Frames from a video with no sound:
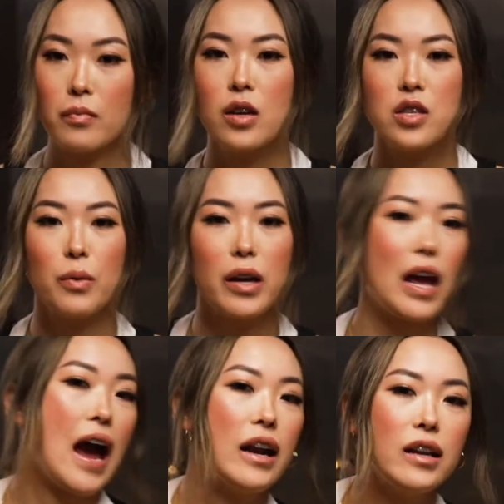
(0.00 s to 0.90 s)
So we
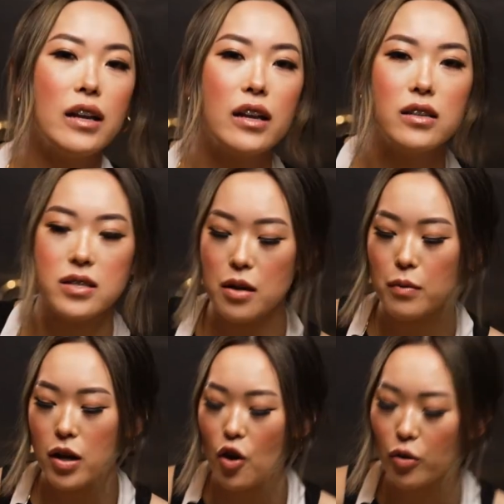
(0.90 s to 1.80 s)
added in some
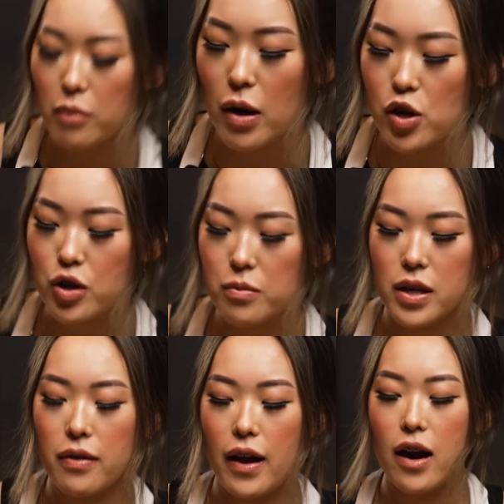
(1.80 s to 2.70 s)
enoki mushrooms
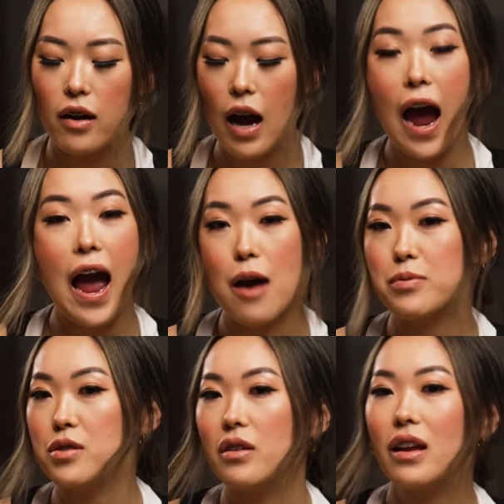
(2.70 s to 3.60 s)
in there. I
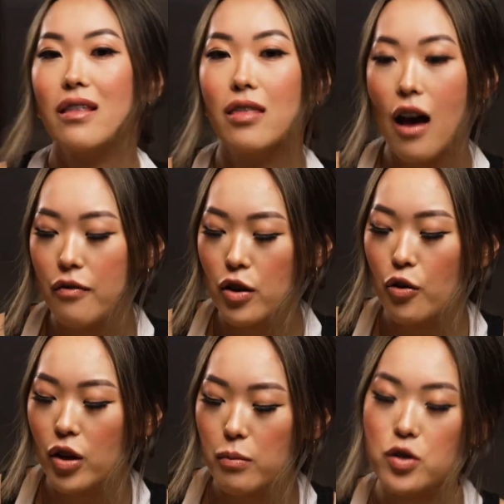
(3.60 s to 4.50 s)
absolutely love
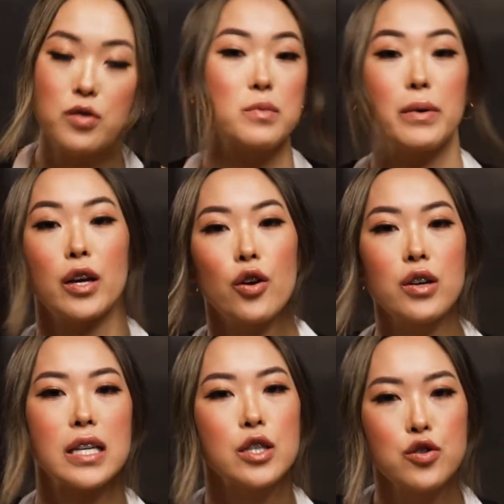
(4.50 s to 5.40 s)
enoki mushrooms, but it
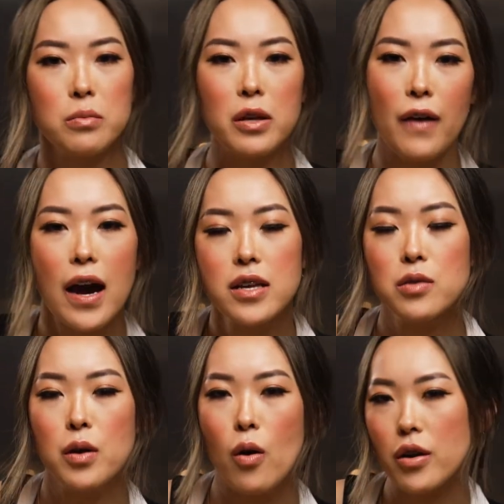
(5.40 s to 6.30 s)
cooks extremely fast, so
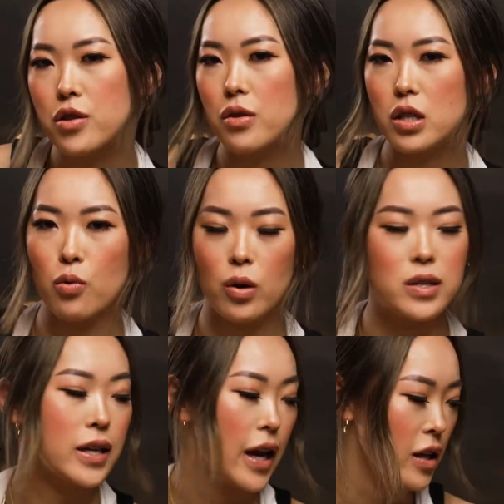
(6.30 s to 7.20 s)
we want to do it towards
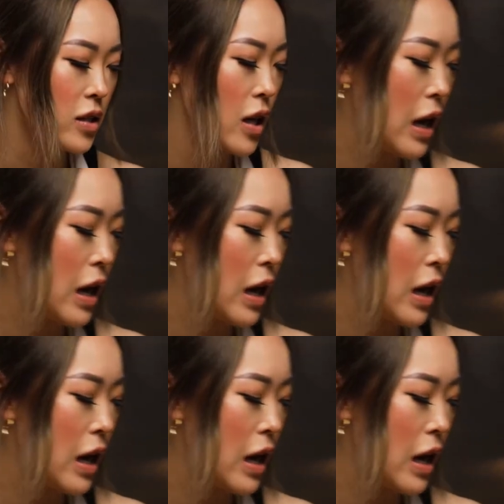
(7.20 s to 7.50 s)
the end.